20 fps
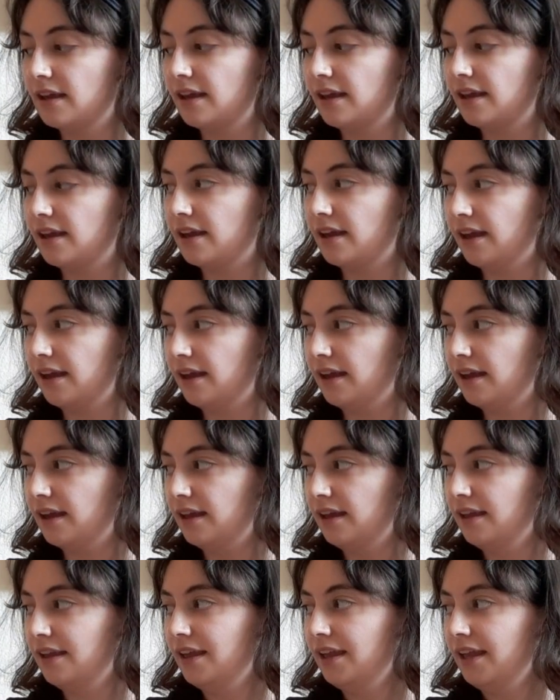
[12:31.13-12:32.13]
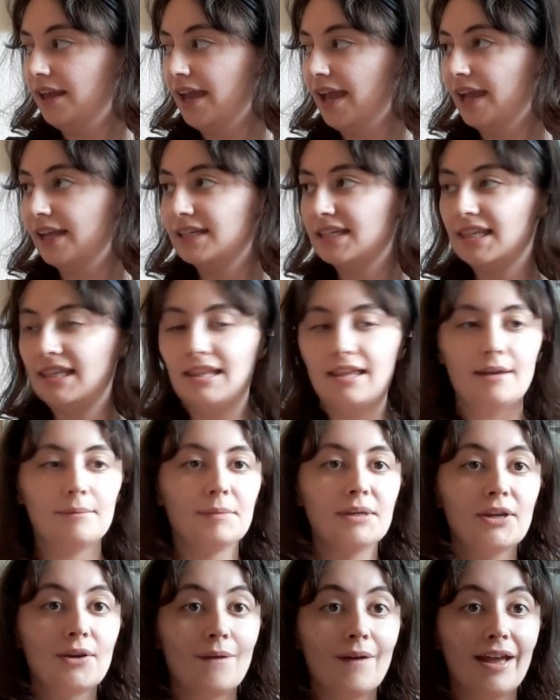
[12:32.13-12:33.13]
And let
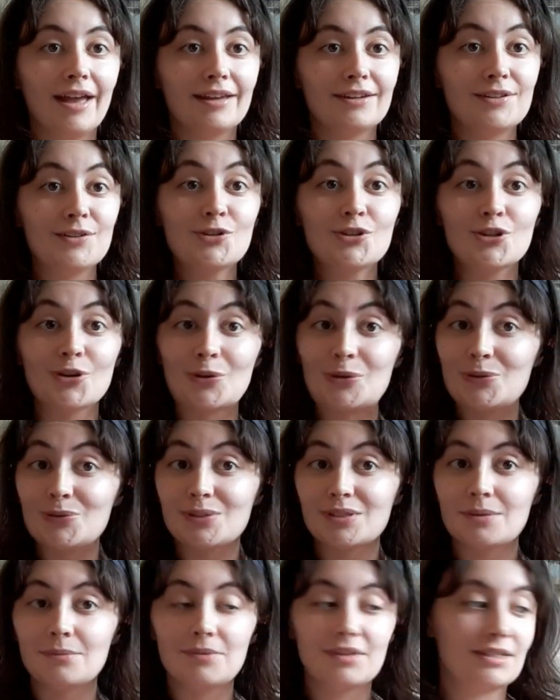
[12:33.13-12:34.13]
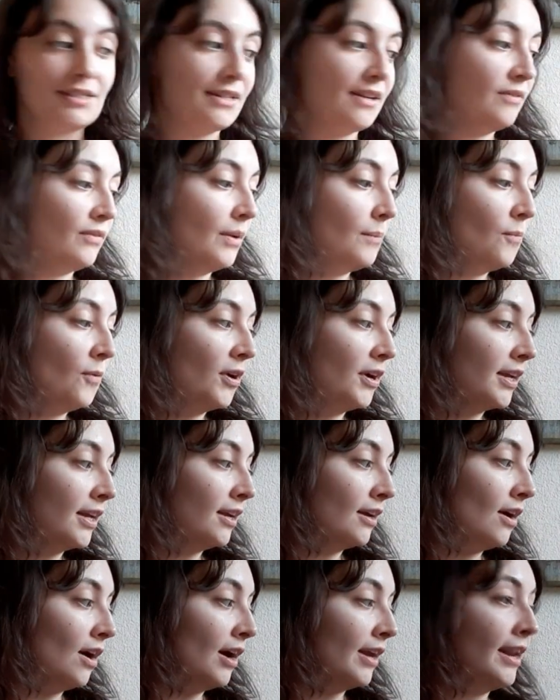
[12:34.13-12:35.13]
me go ahead and show you some of the stuff I'm
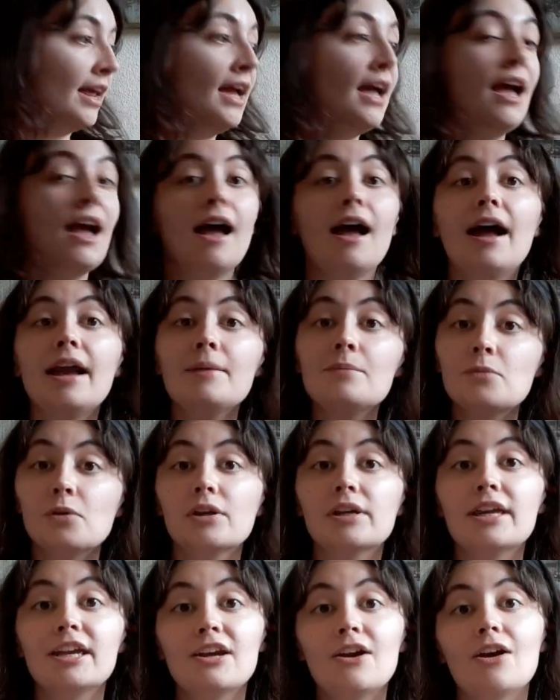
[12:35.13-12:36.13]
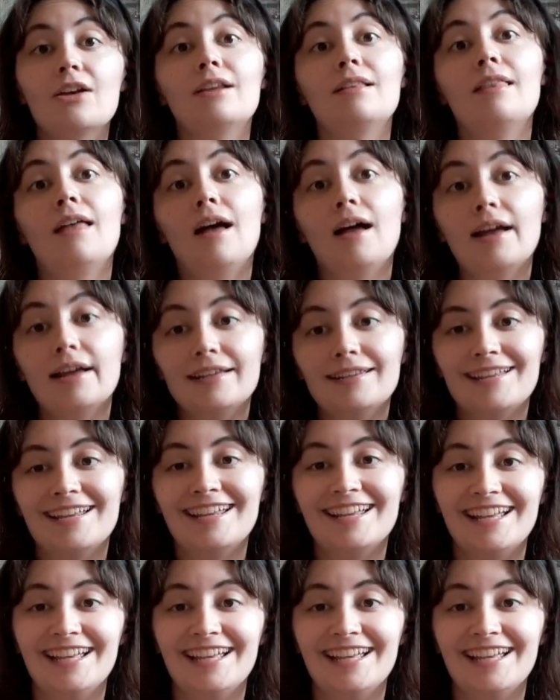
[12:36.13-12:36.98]
working on. I'm working on a lot.